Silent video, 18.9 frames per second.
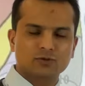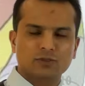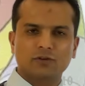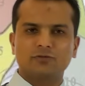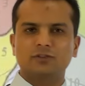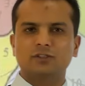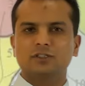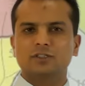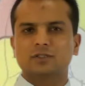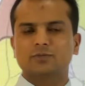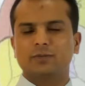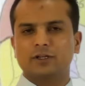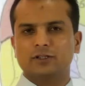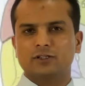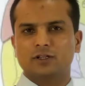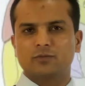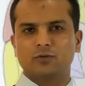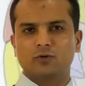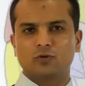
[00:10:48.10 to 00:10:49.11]
of these
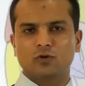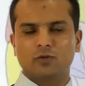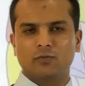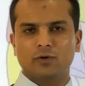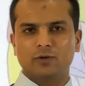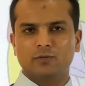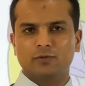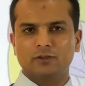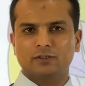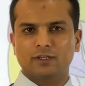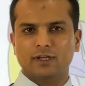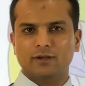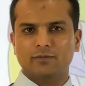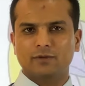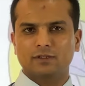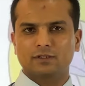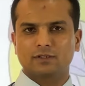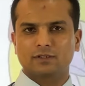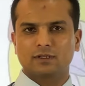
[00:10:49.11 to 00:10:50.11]
special bronchopulmonary
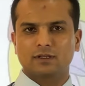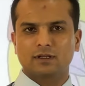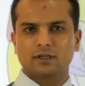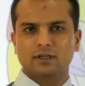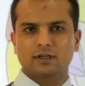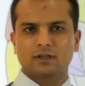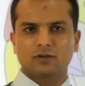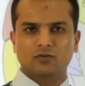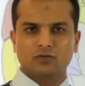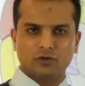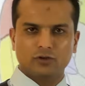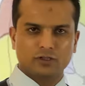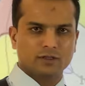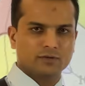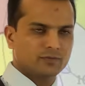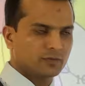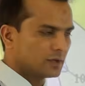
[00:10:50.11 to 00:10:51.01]
segments? Okay,